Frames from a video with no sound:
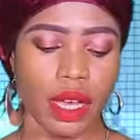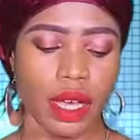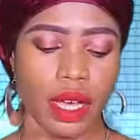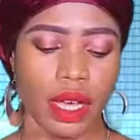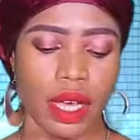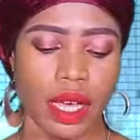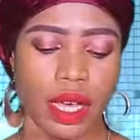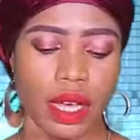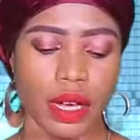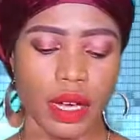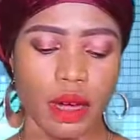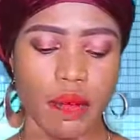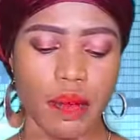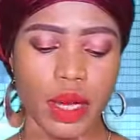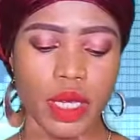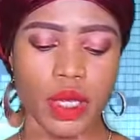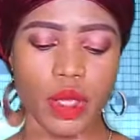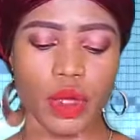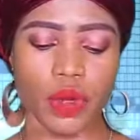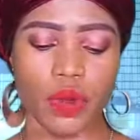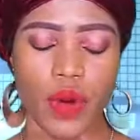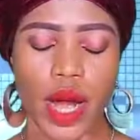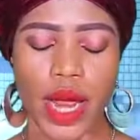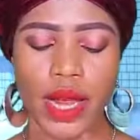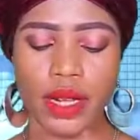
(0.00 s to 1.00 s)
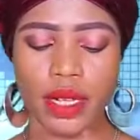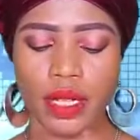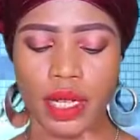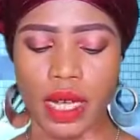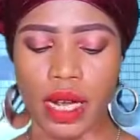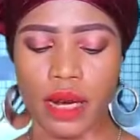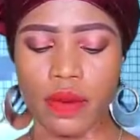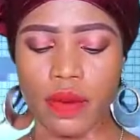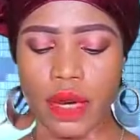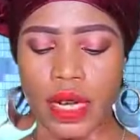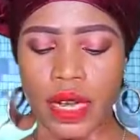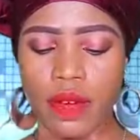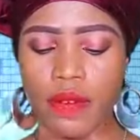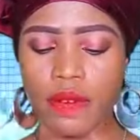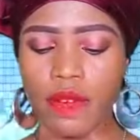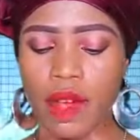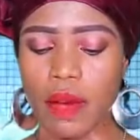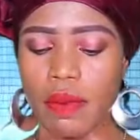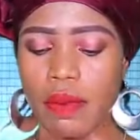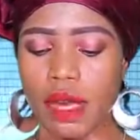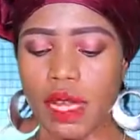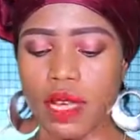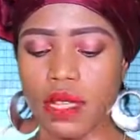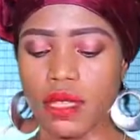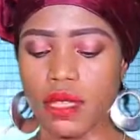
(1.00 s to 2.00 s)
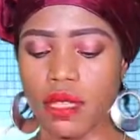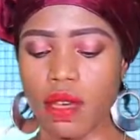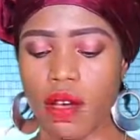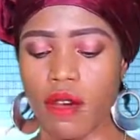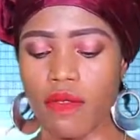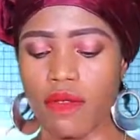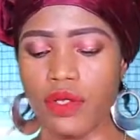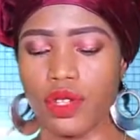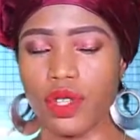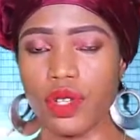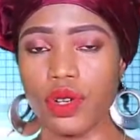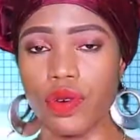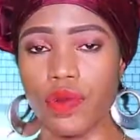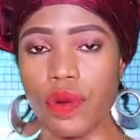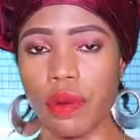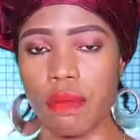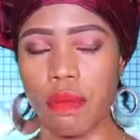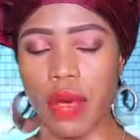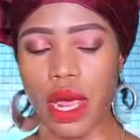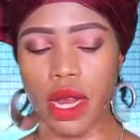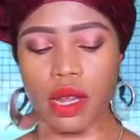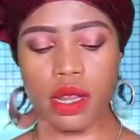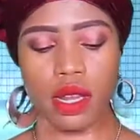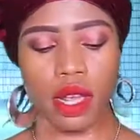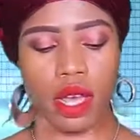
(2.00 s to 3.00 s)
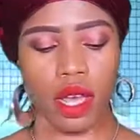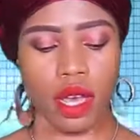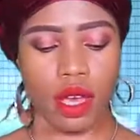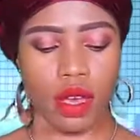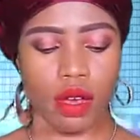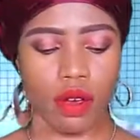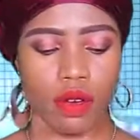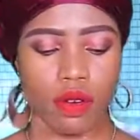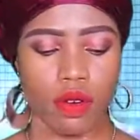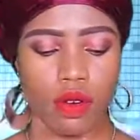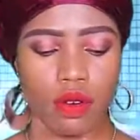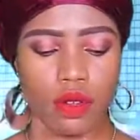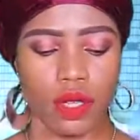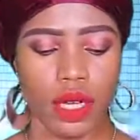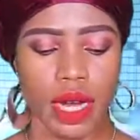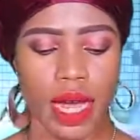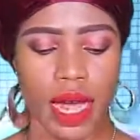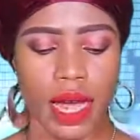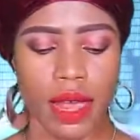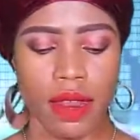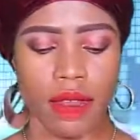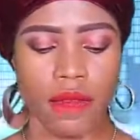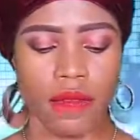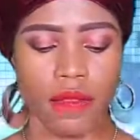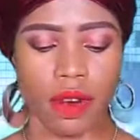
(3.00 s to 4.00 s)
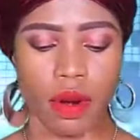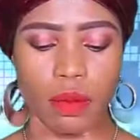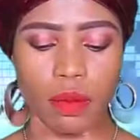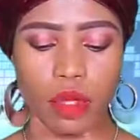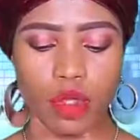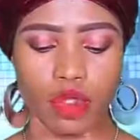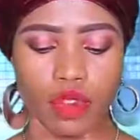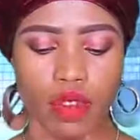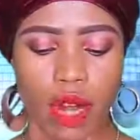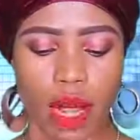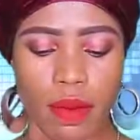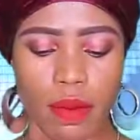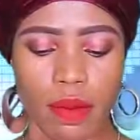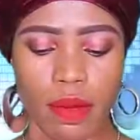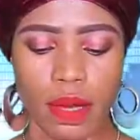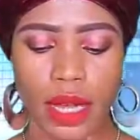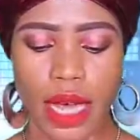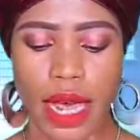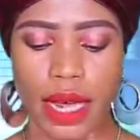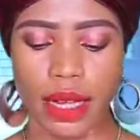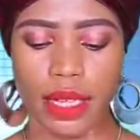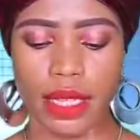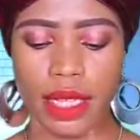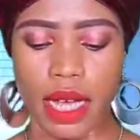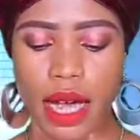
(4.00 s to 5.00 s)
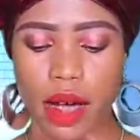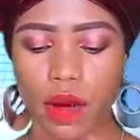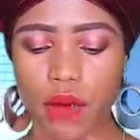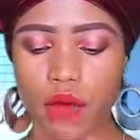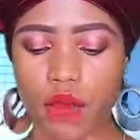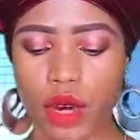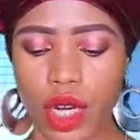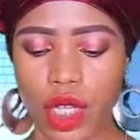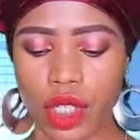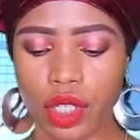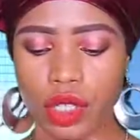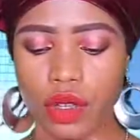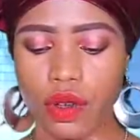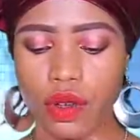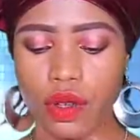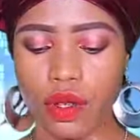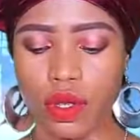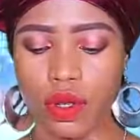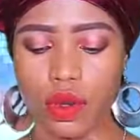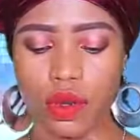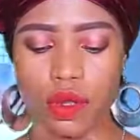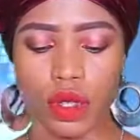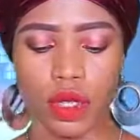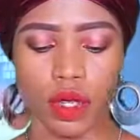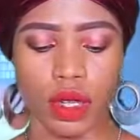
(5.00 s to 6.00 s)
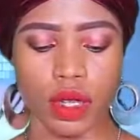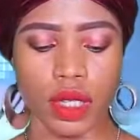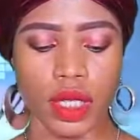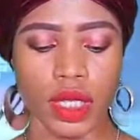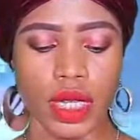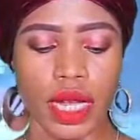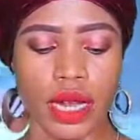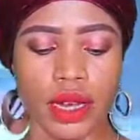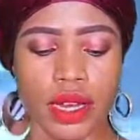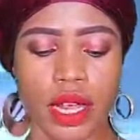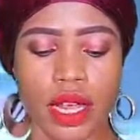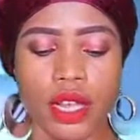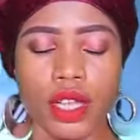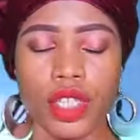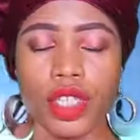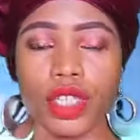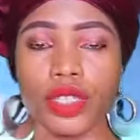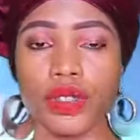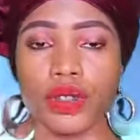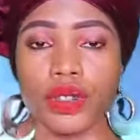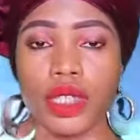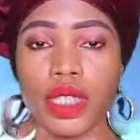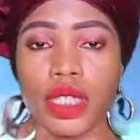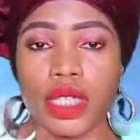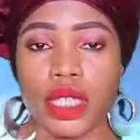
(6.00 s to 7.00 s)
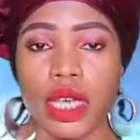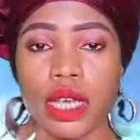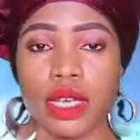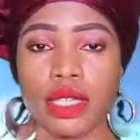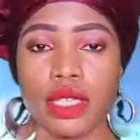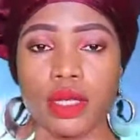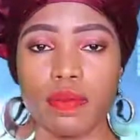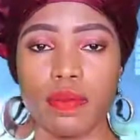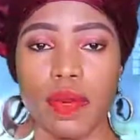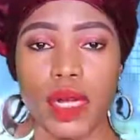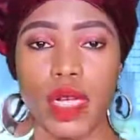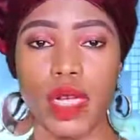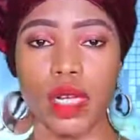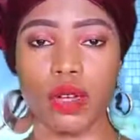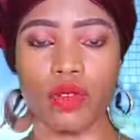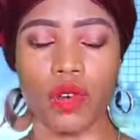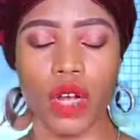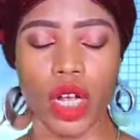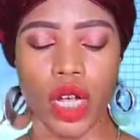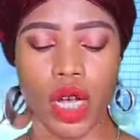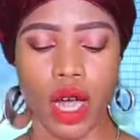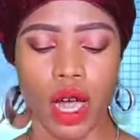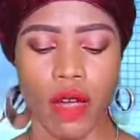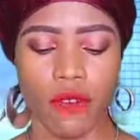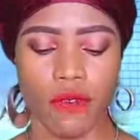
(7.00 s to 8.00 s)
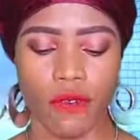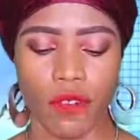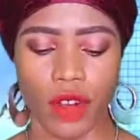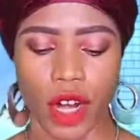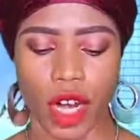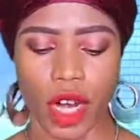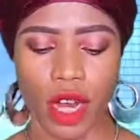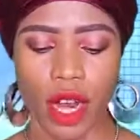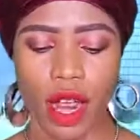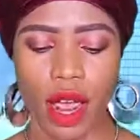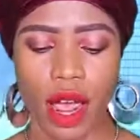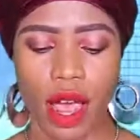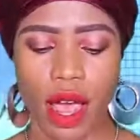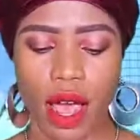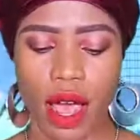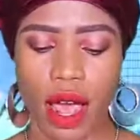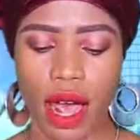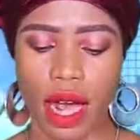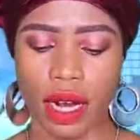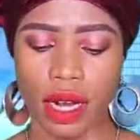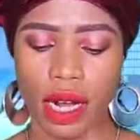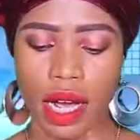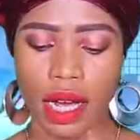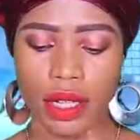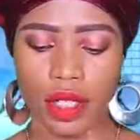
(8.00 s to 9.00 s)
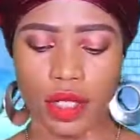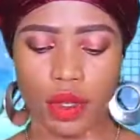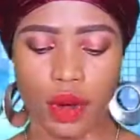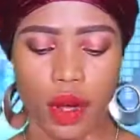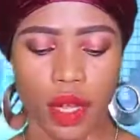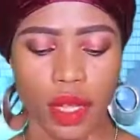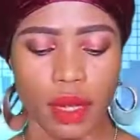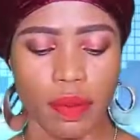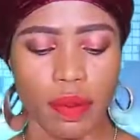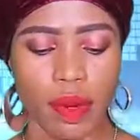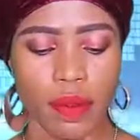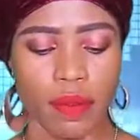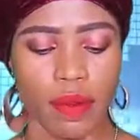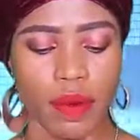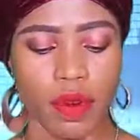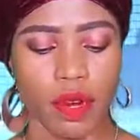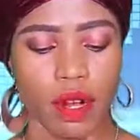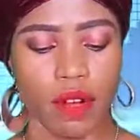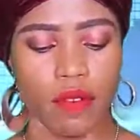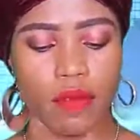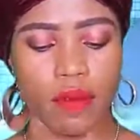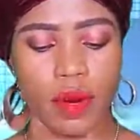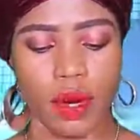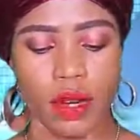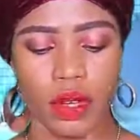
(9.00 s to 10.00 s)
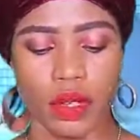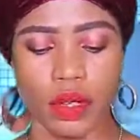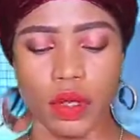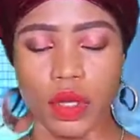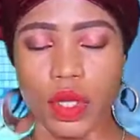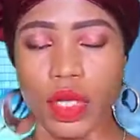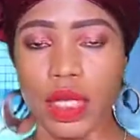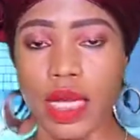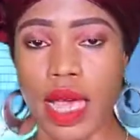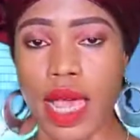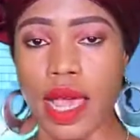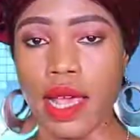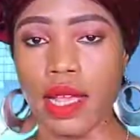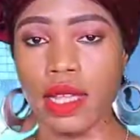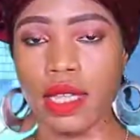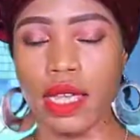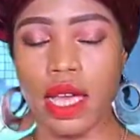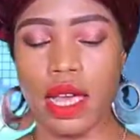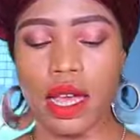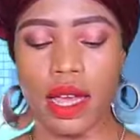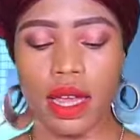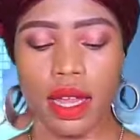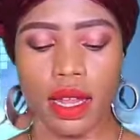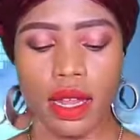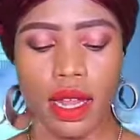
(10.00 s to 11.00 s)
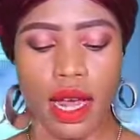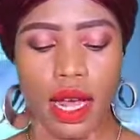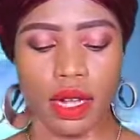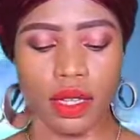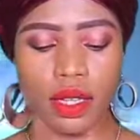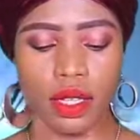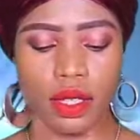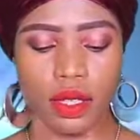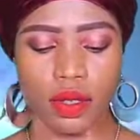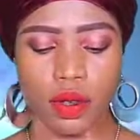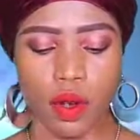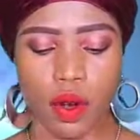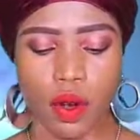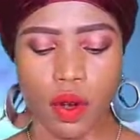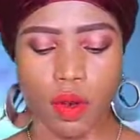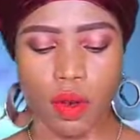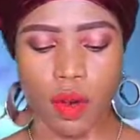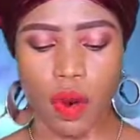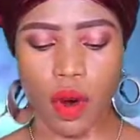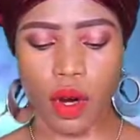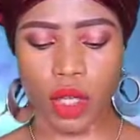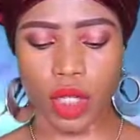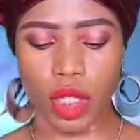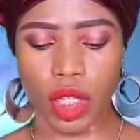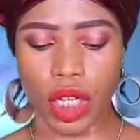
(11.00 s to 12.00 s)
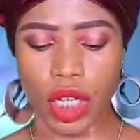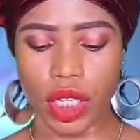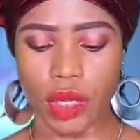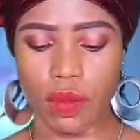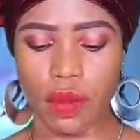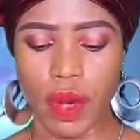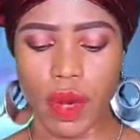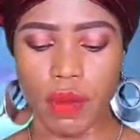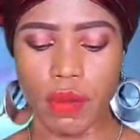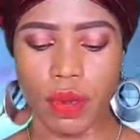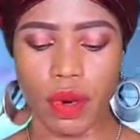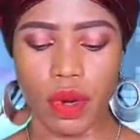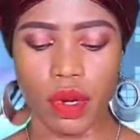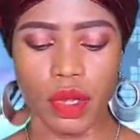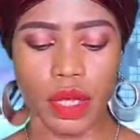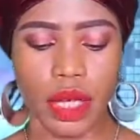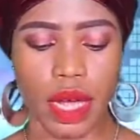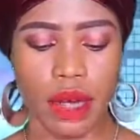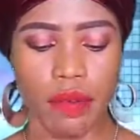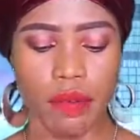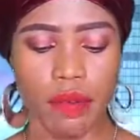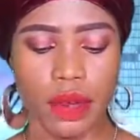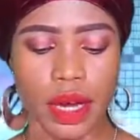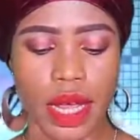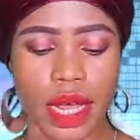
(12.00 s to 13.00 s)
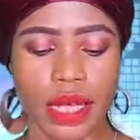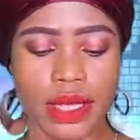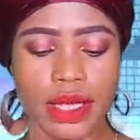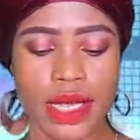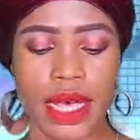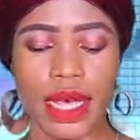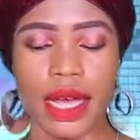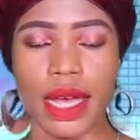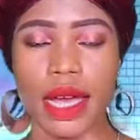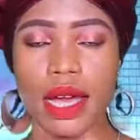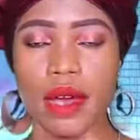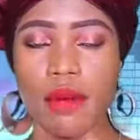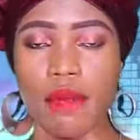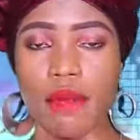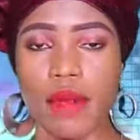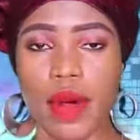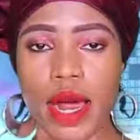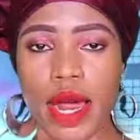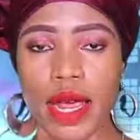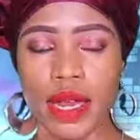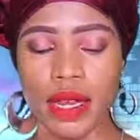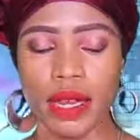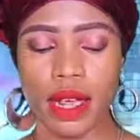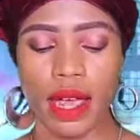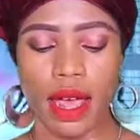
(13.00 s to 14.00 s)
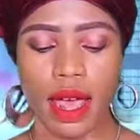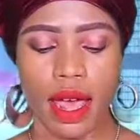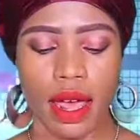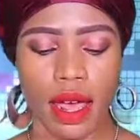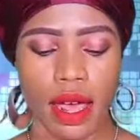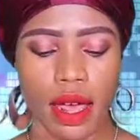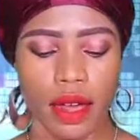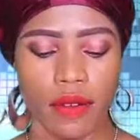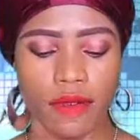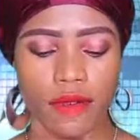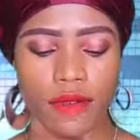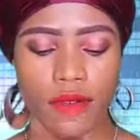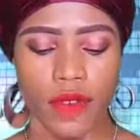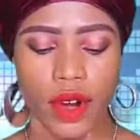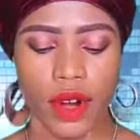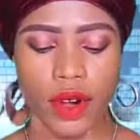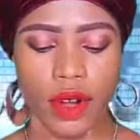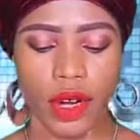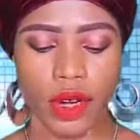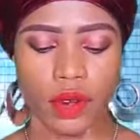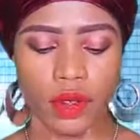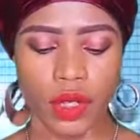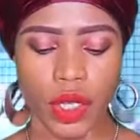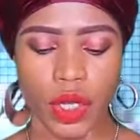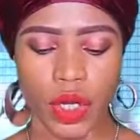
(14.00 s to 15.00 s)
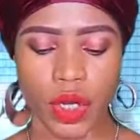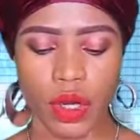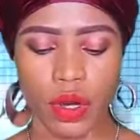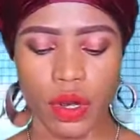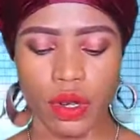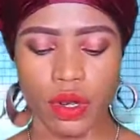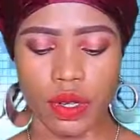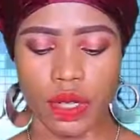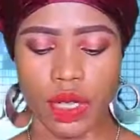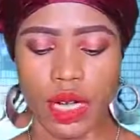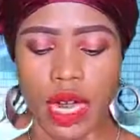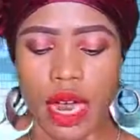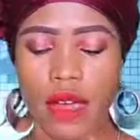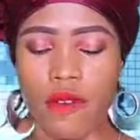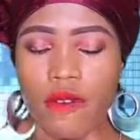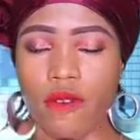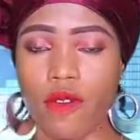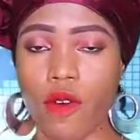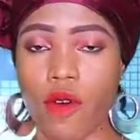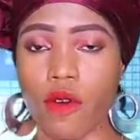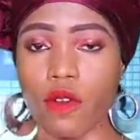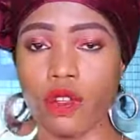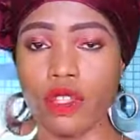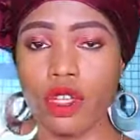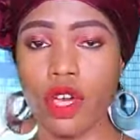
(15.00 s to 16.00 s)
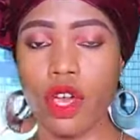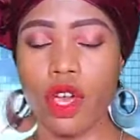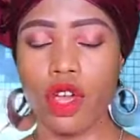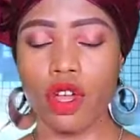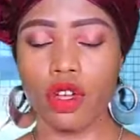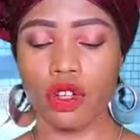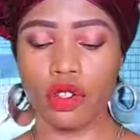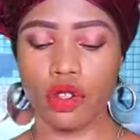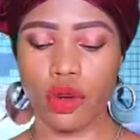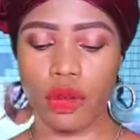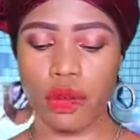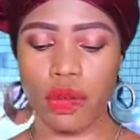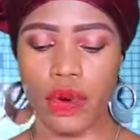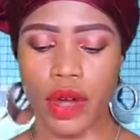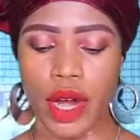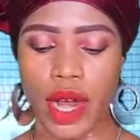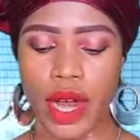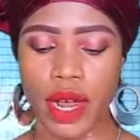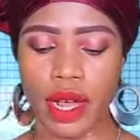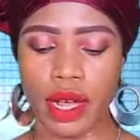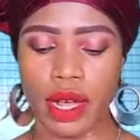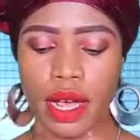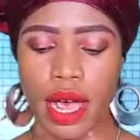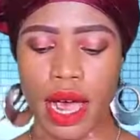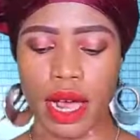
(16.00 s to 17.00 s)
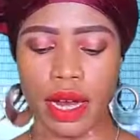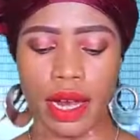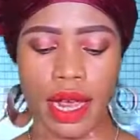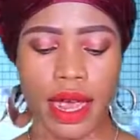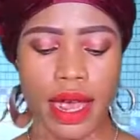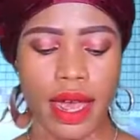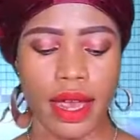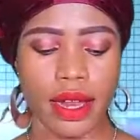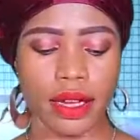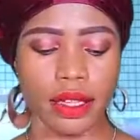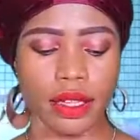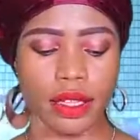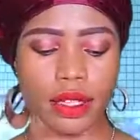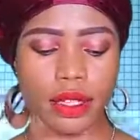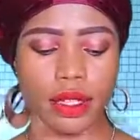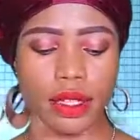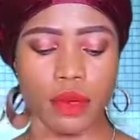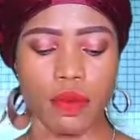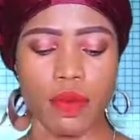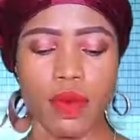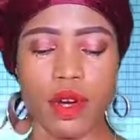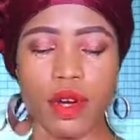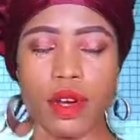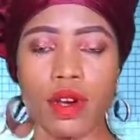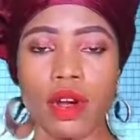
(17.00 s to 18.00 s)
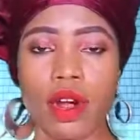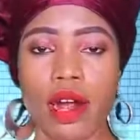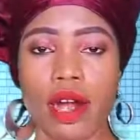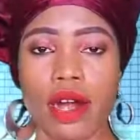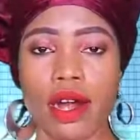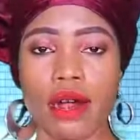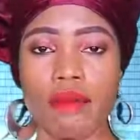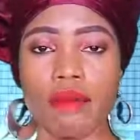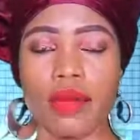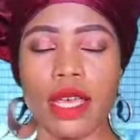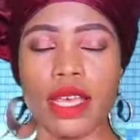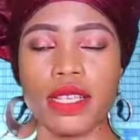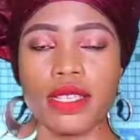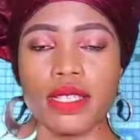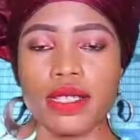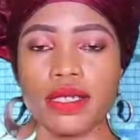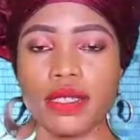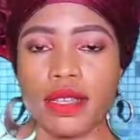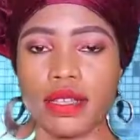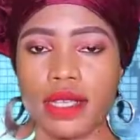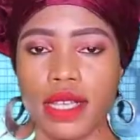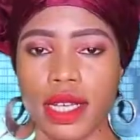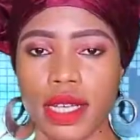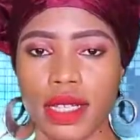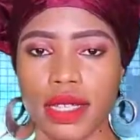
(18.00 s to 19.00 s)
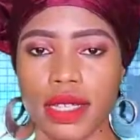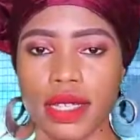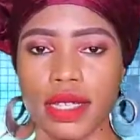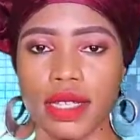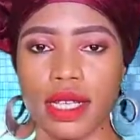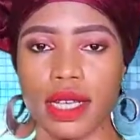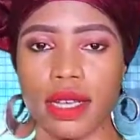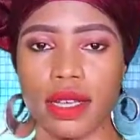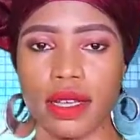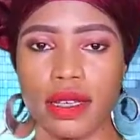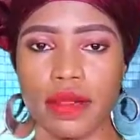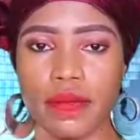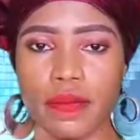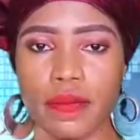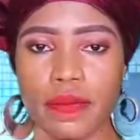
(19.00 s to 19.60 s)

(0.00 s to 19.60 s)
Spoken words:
He commiserated with the families of 2 women who died from stray bullets and wished those who sustained injuries a speedy recovery, and assured the people of Borno State that so much is being put in place in combined and very resolute effort to bring an end to the Boko Haram insurgency.